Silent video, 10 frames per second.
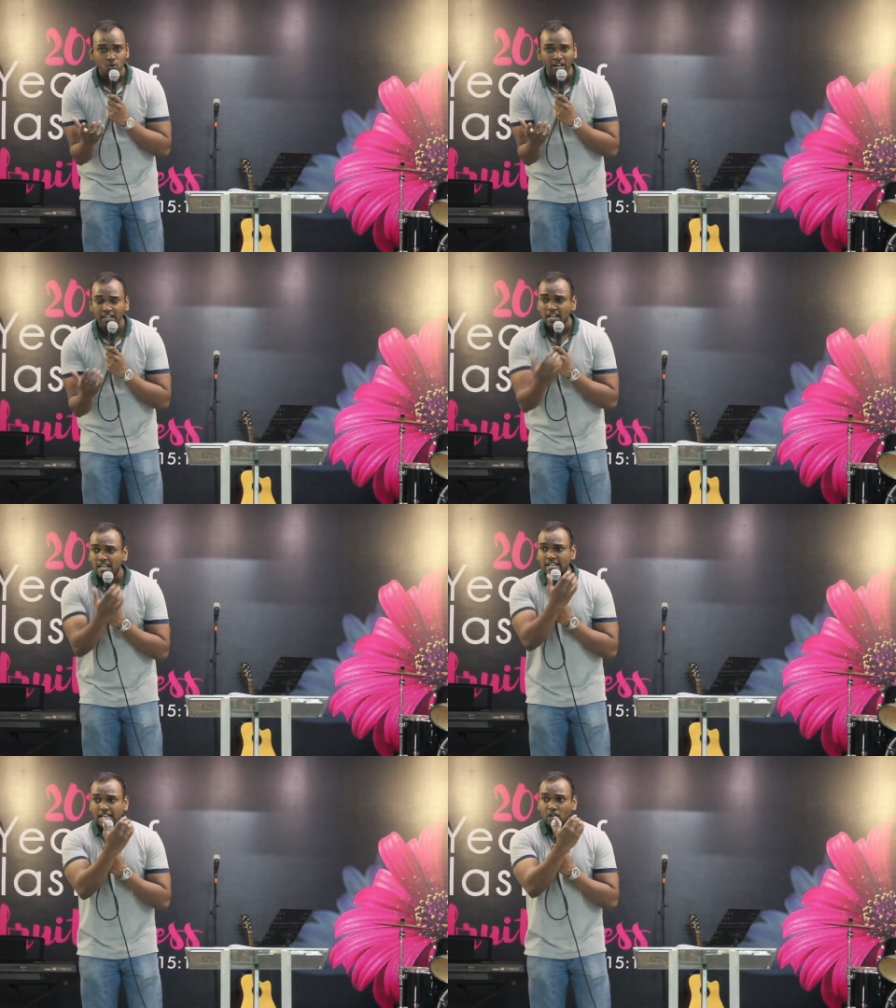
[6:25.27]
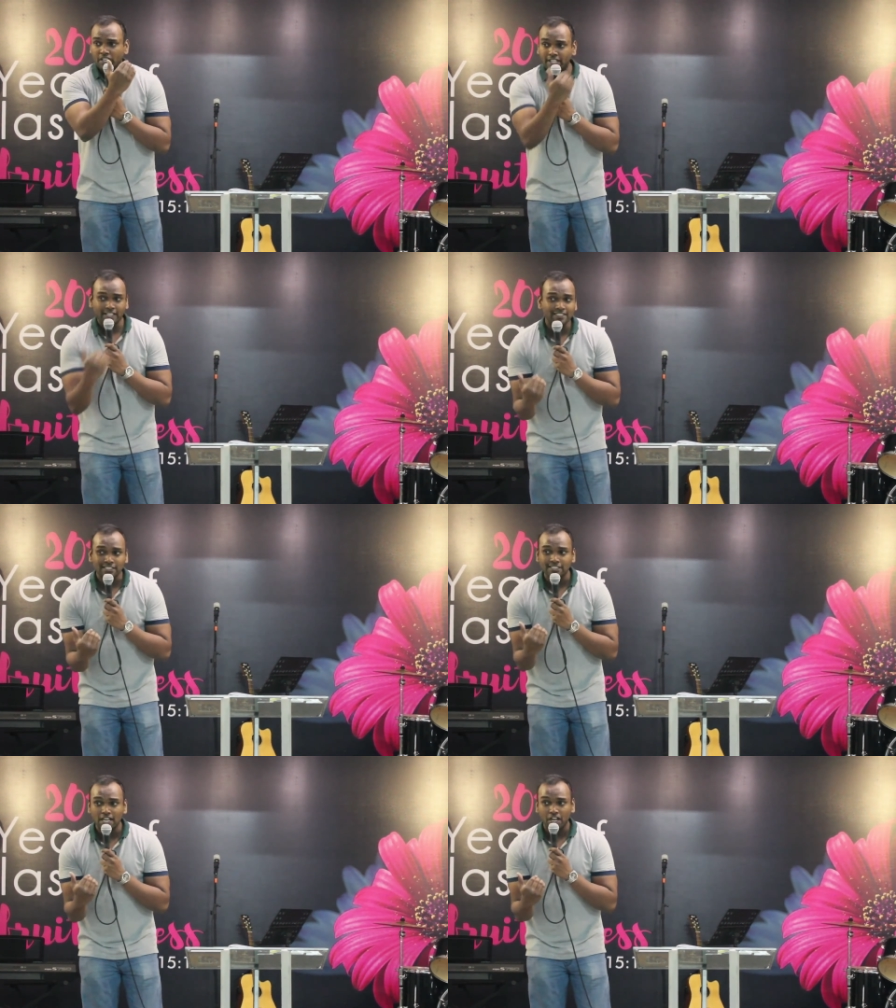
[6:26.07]
Right? Now, here is
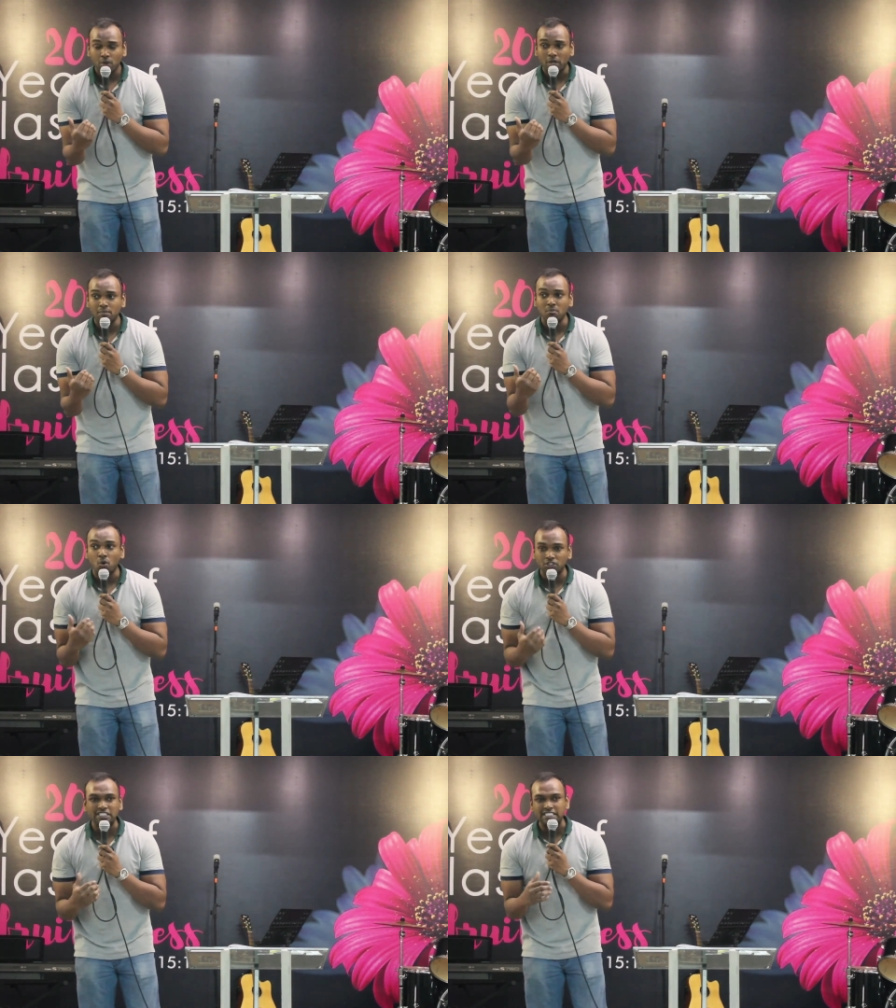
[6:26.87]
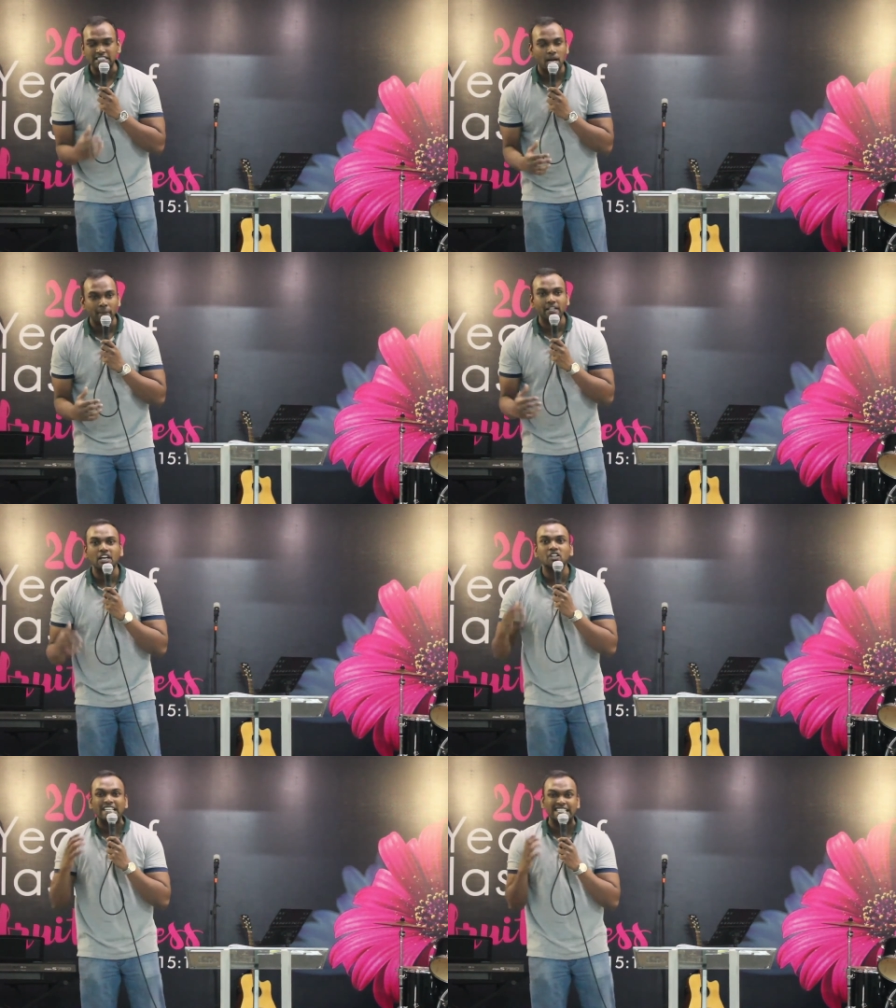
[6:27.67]
a scenario when Moses is coming
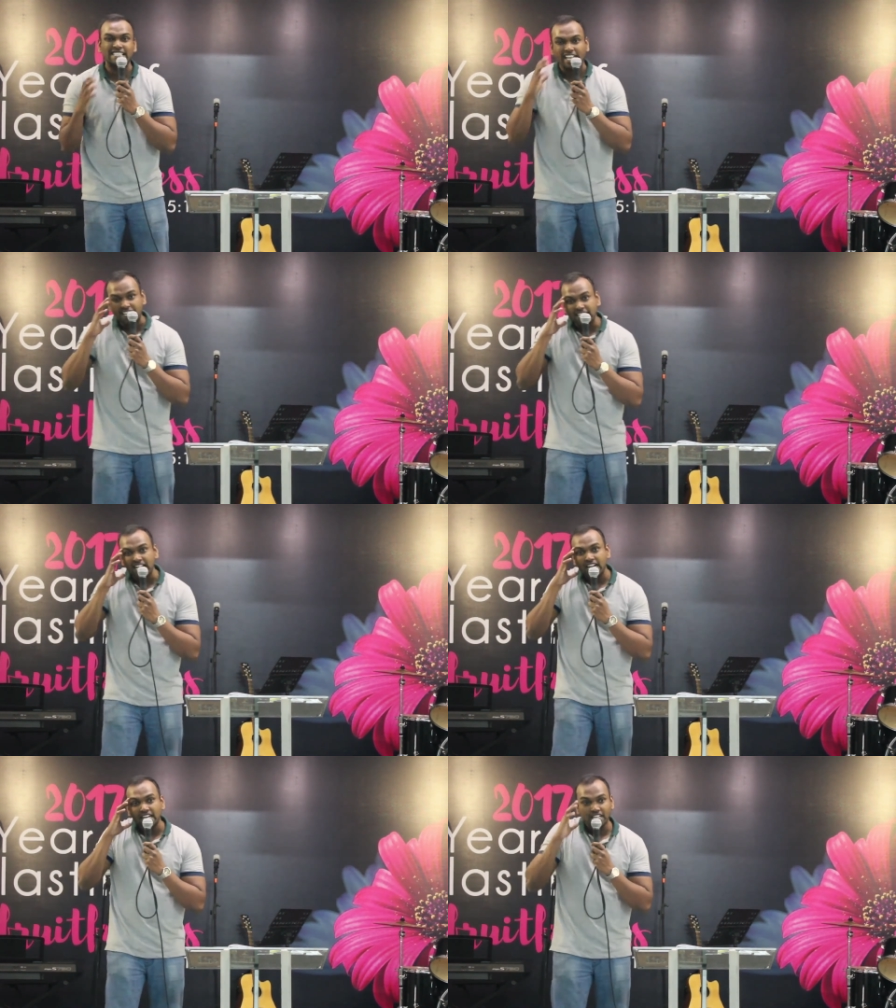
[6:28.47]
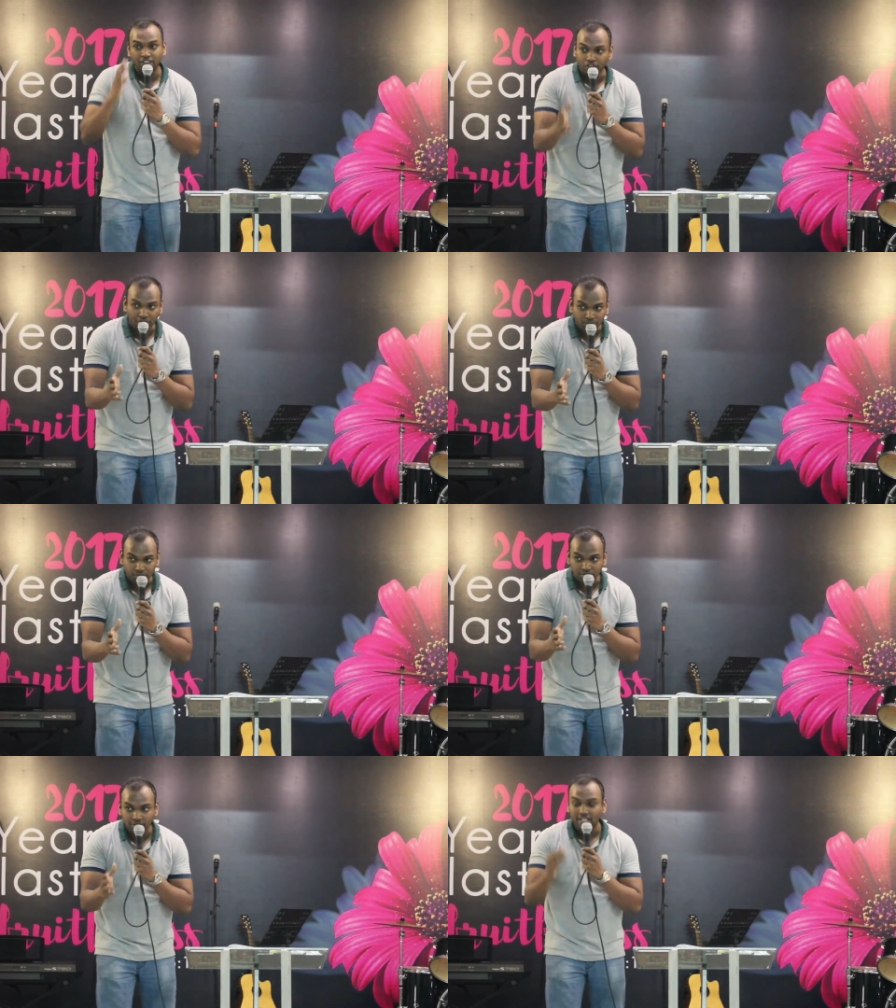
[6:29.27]
down, he's again
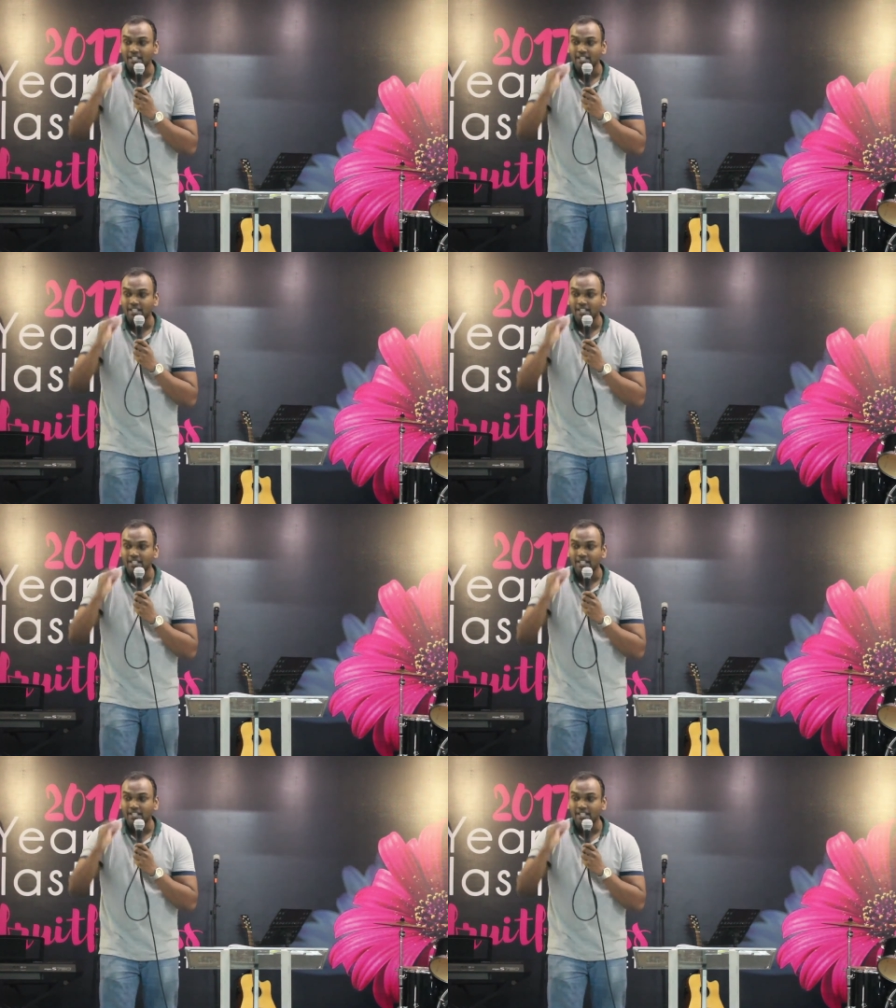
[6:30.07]
confused.